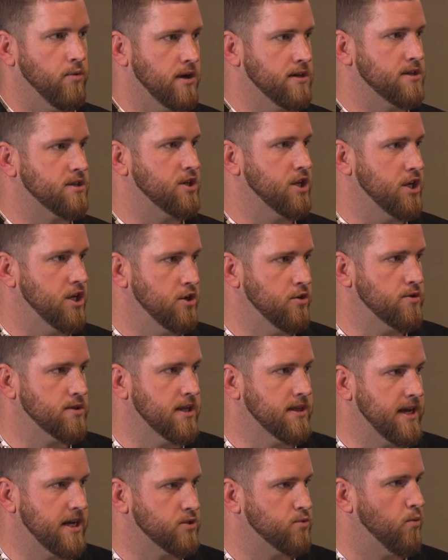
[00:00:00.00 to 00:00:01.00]
wants to use
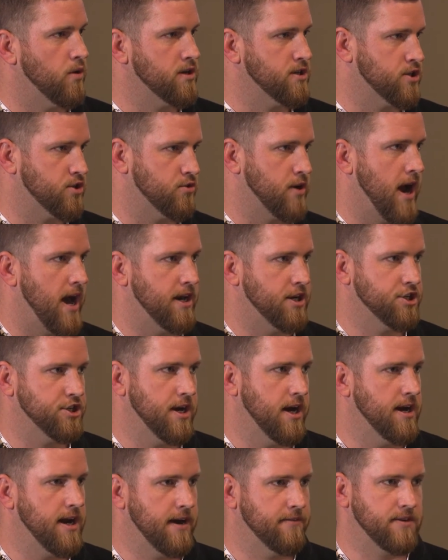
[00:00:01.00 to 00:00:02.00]
it, that's one
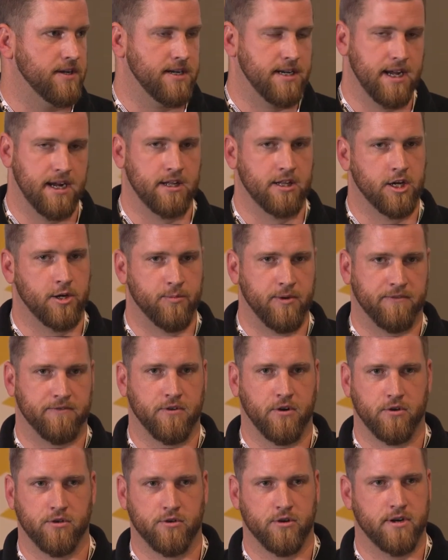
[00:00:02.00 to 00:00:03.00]
strategy. I'd have to dig a little bit
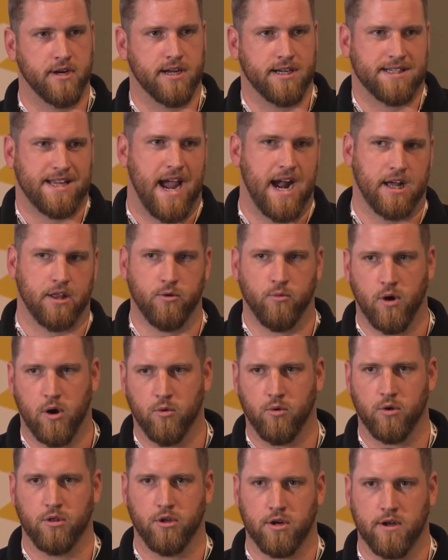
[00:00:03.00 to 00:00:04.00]
further into exactly
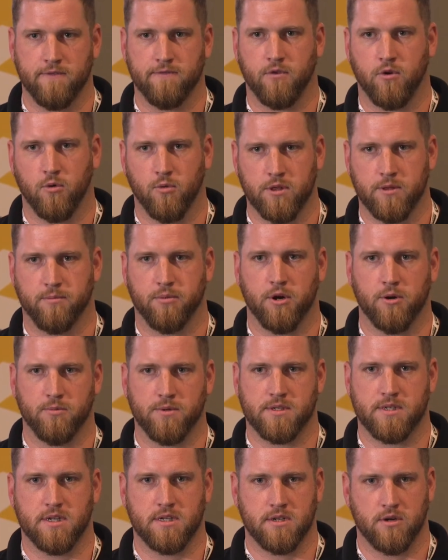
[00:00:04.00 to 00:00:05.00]
what we're looking for, what the
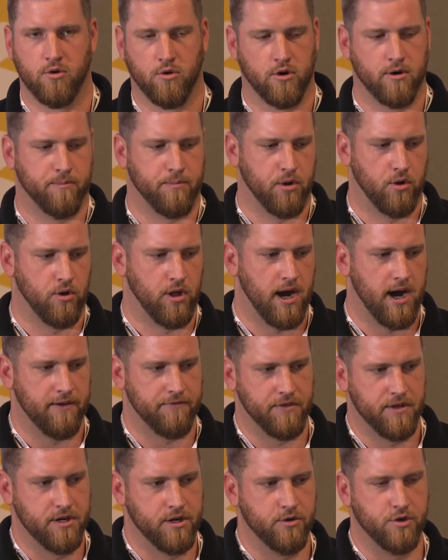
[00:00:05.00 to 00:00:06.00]
purpose is in order to pull
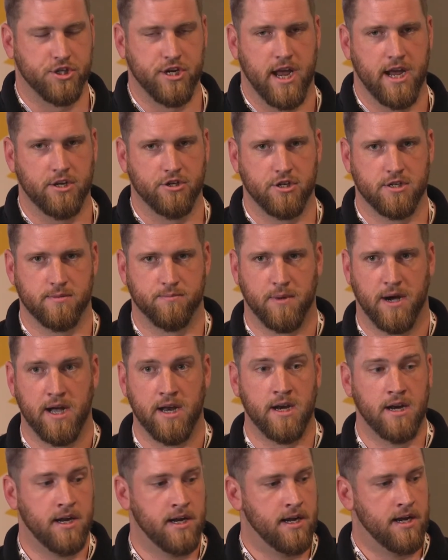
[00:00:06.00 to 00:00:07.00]
off the new changes.
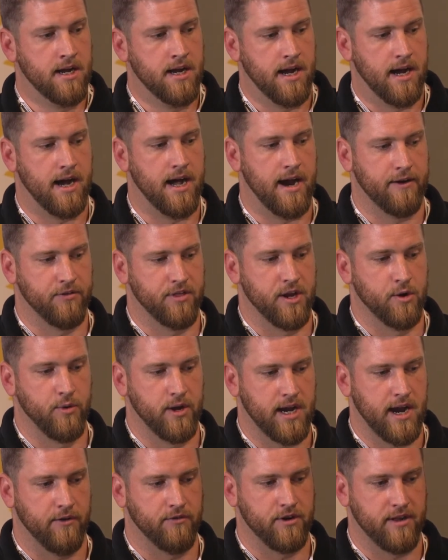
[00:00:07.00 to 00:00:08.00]
But everything
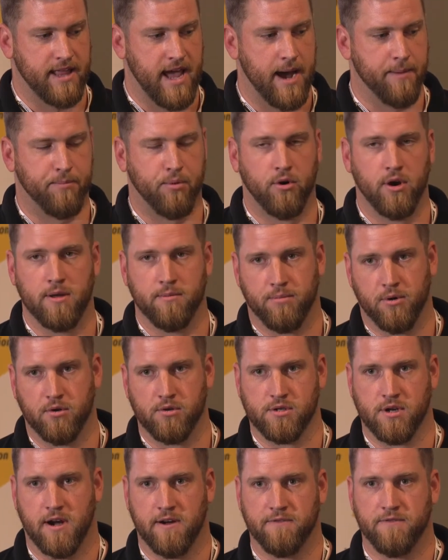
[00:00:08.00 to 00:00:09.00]
we covered to that point
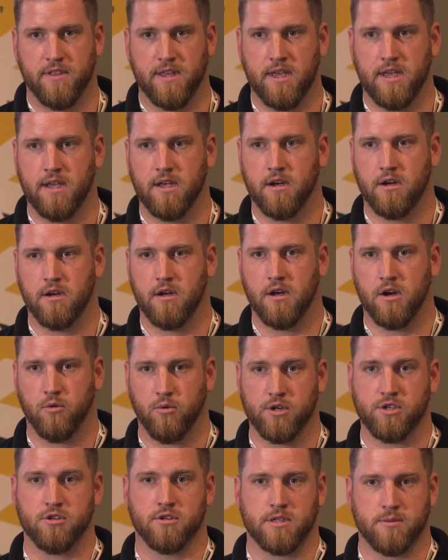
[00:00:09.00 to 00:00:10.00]
pulls off the
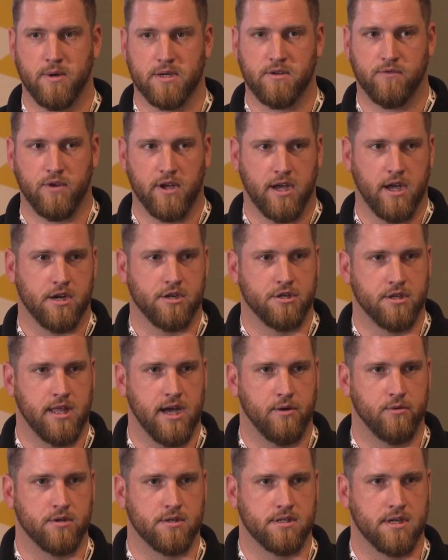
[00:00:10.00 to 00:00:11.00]
original specification
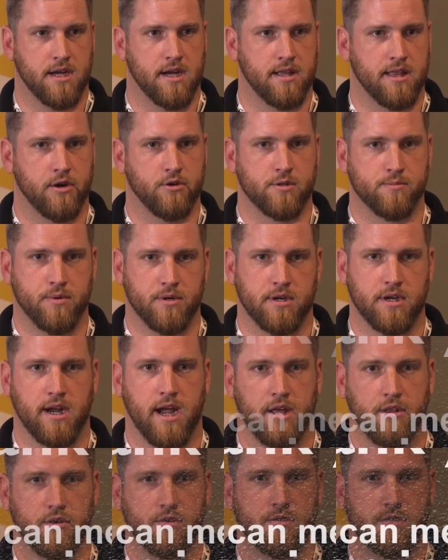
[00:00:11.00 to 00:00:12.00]
that was put
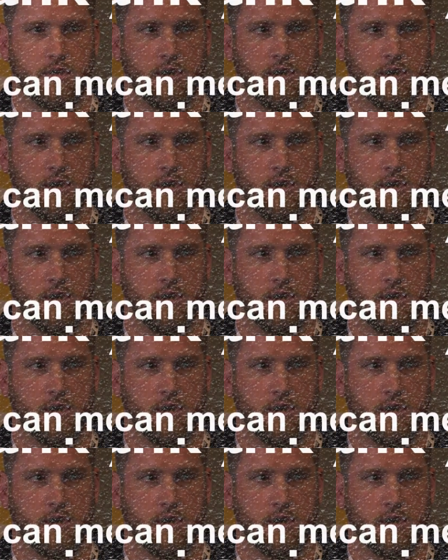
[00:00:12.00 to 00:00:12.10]
together.